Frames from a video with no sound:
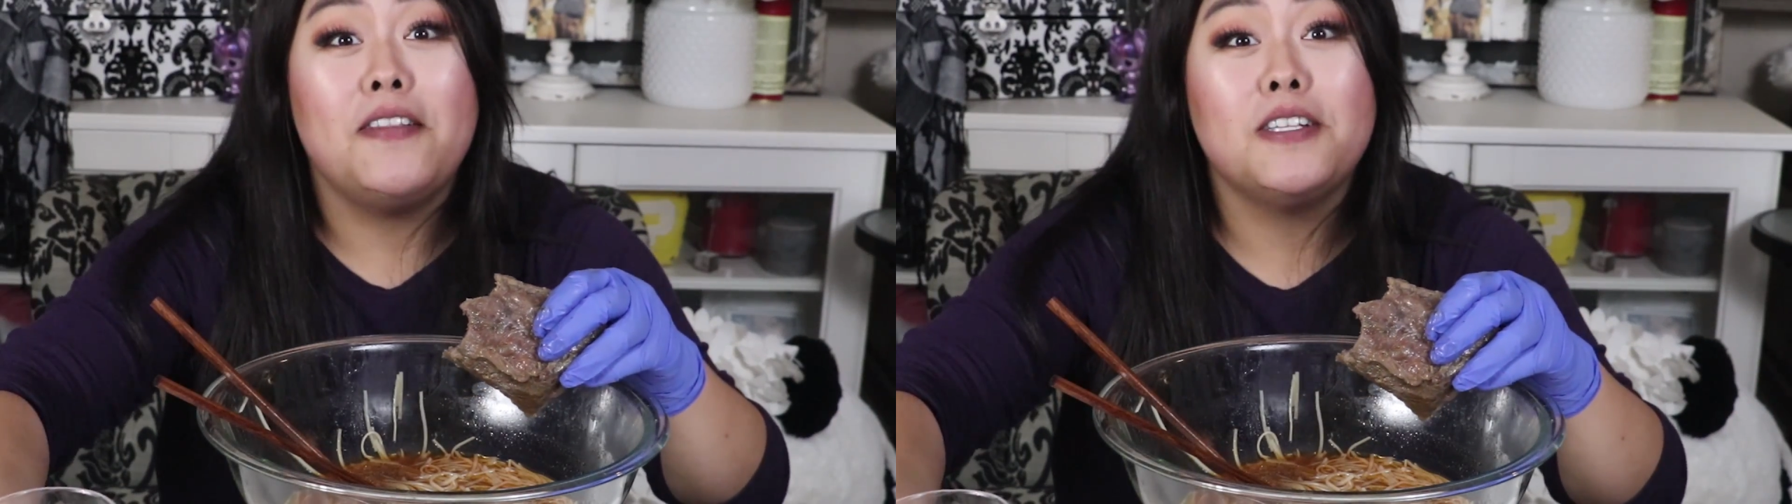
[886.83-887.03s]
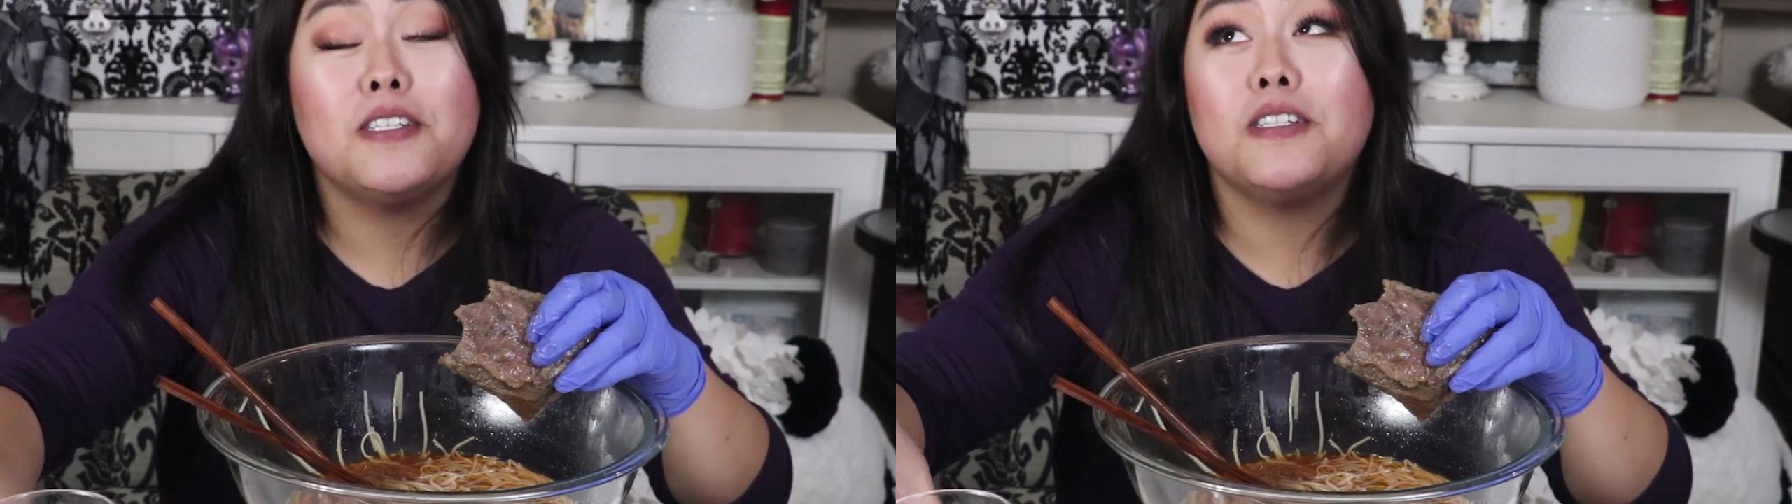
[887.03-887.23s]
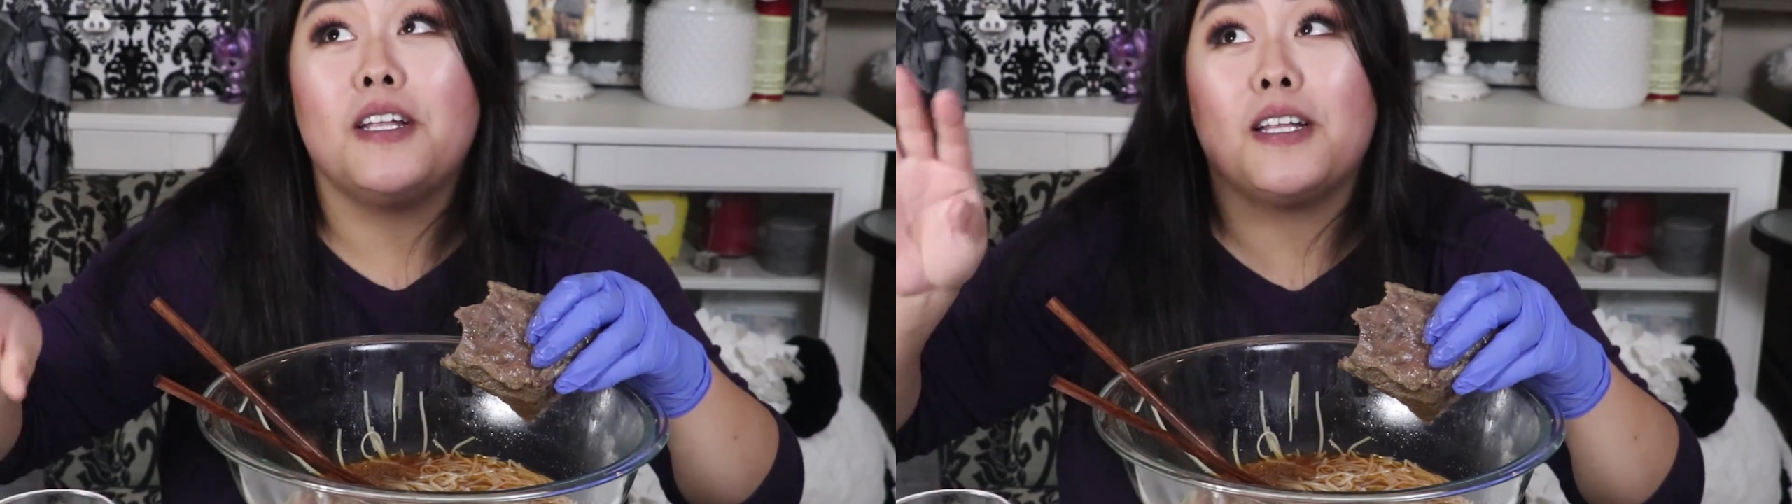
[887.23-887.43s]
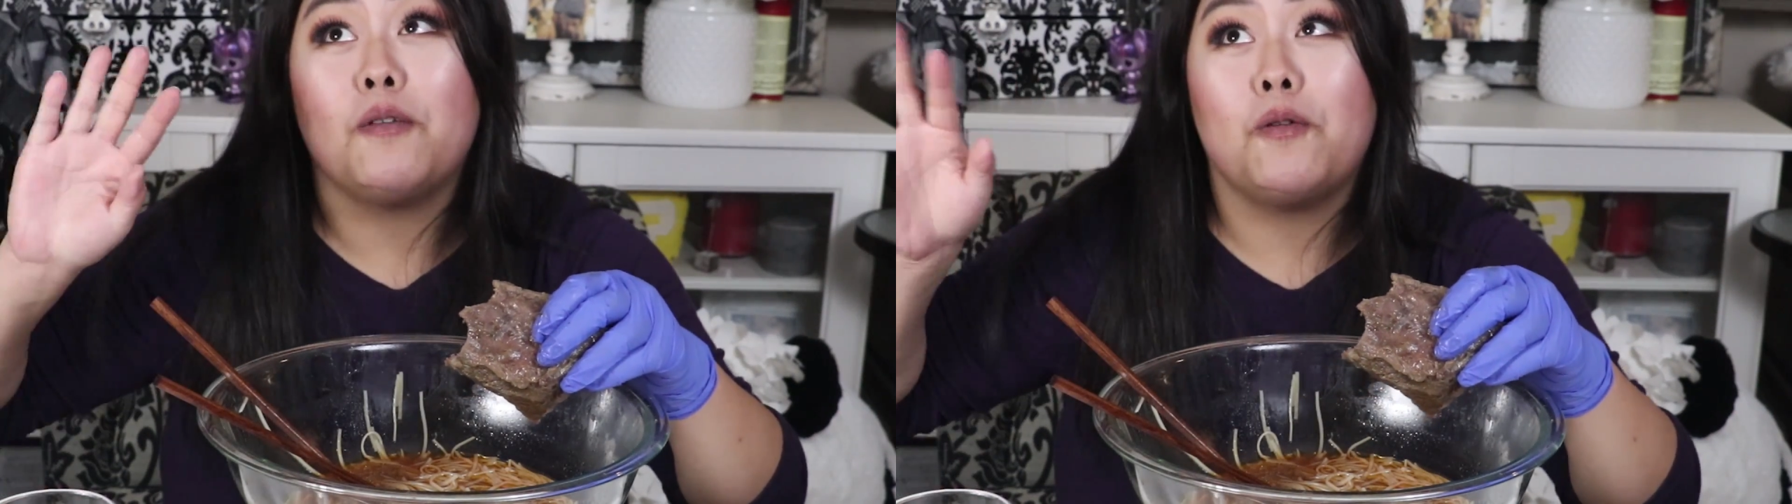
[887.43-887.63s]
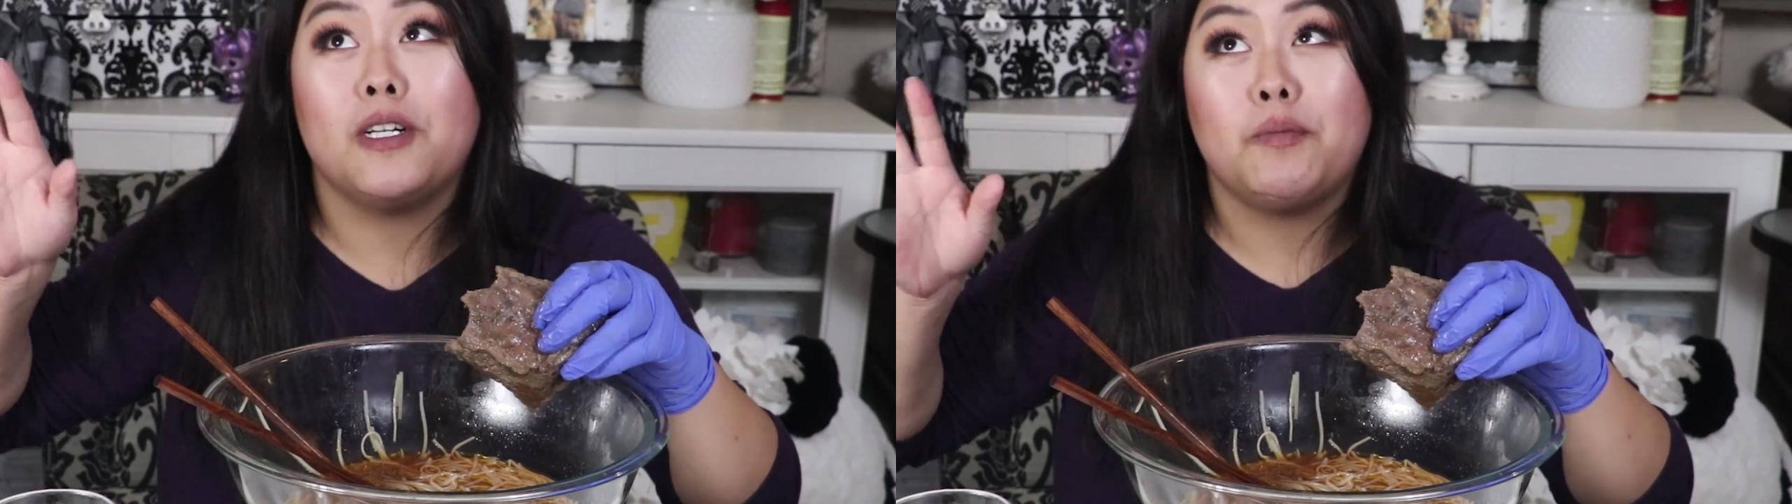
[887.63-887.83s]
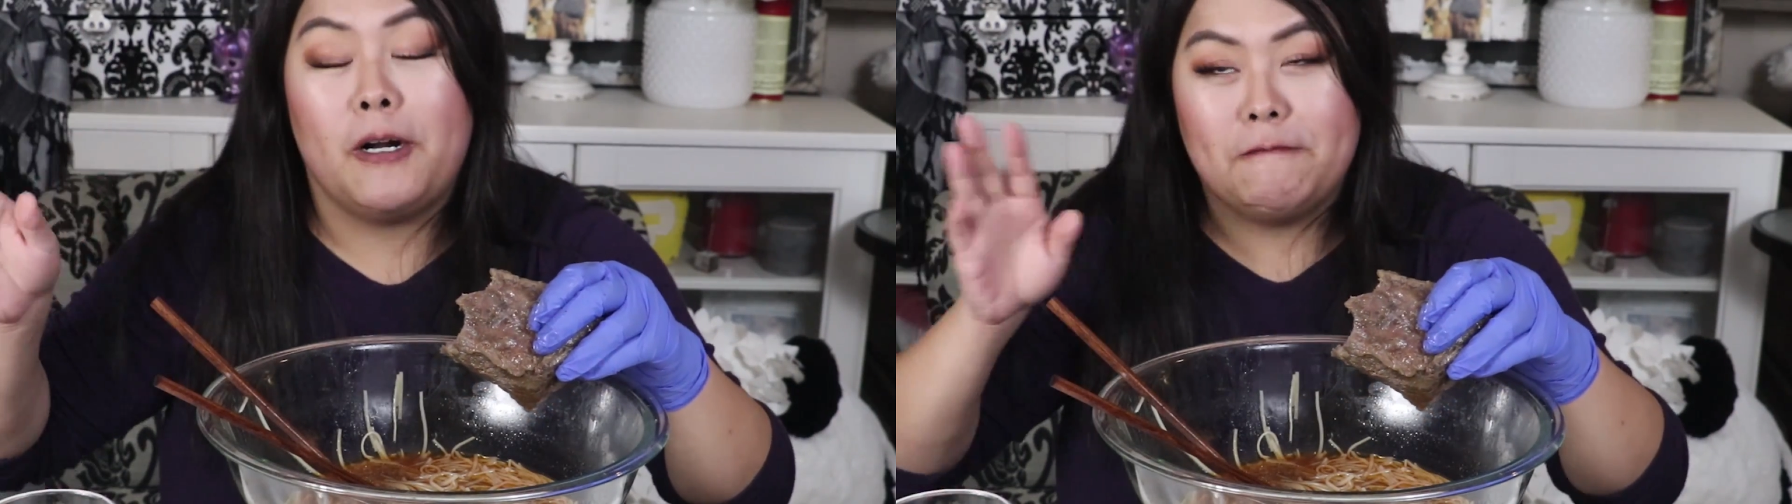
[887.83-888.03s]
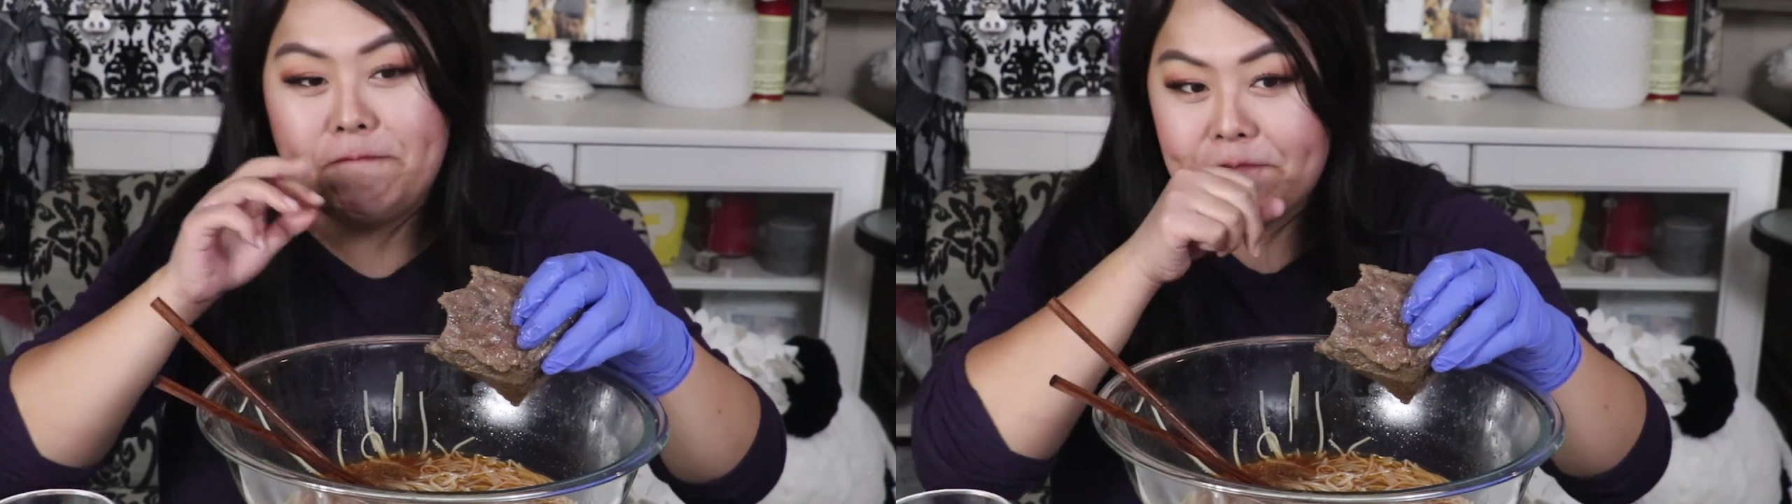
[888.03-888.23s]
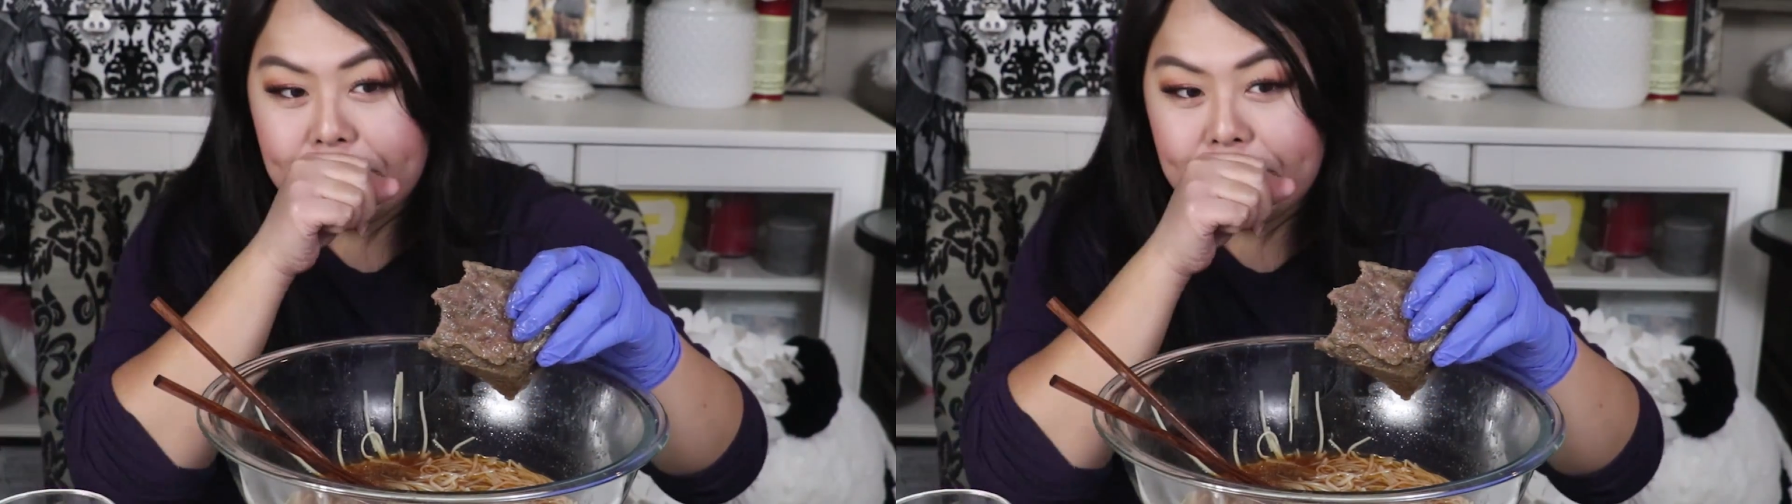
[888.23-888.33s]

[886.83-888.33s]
this is like the worst part.